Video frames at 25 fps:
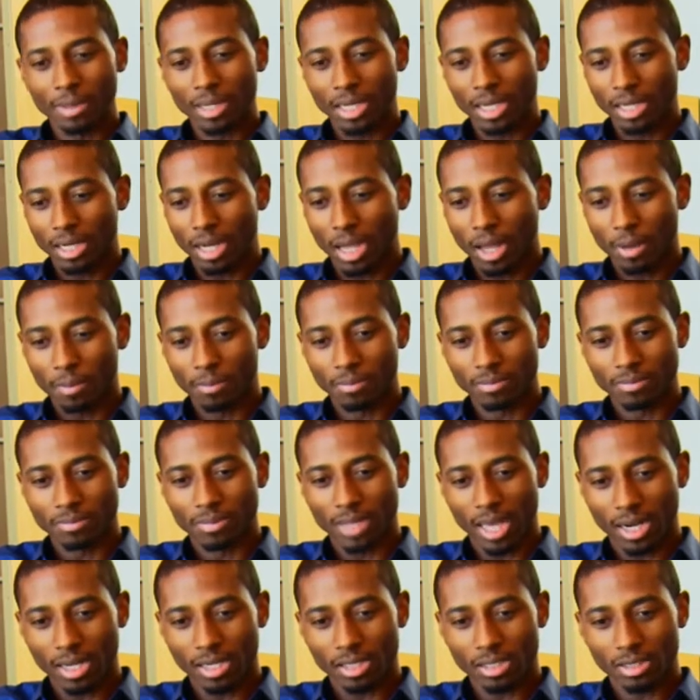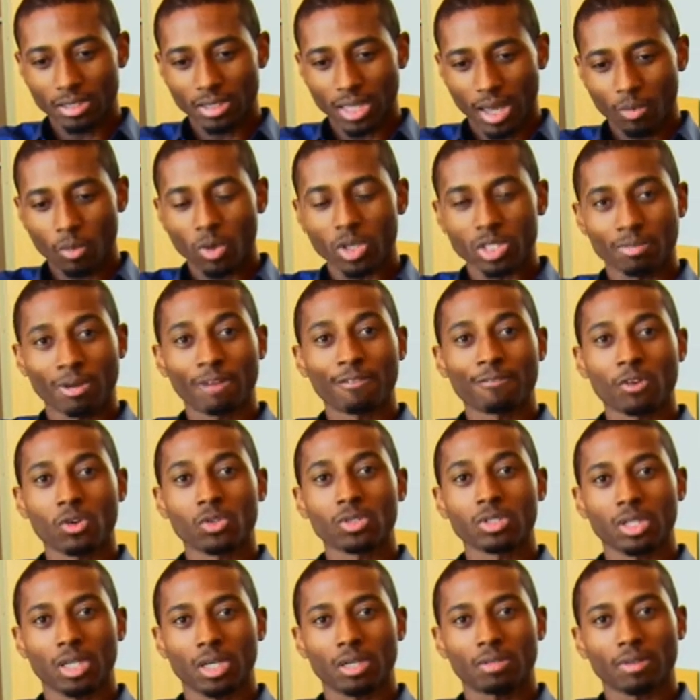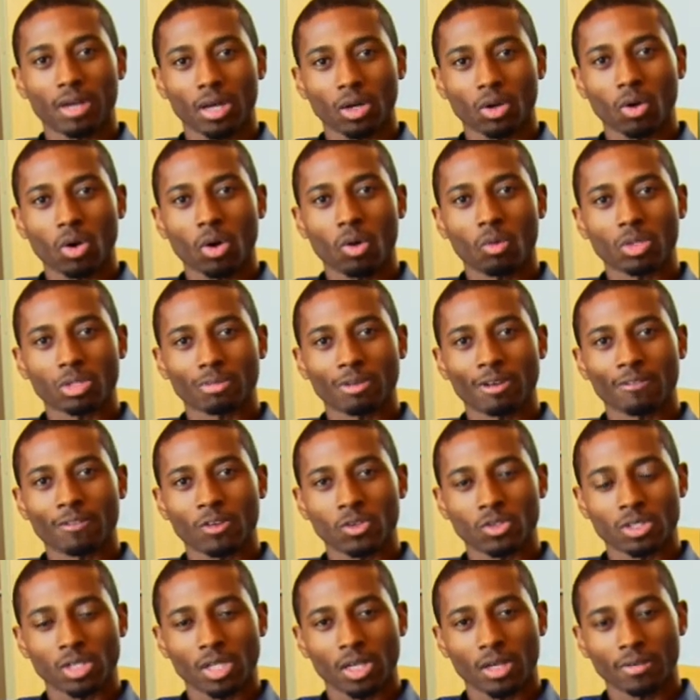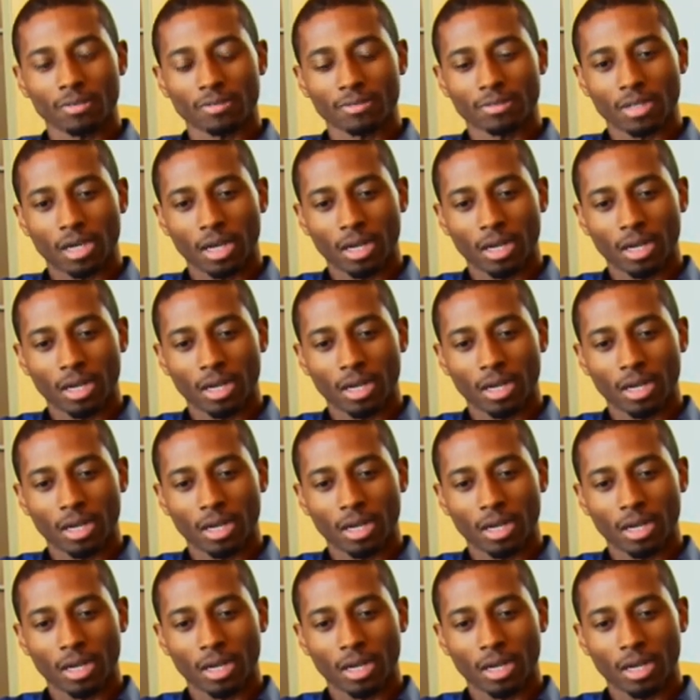Yeah, I mean, that was my first love. Alcohol was my first love.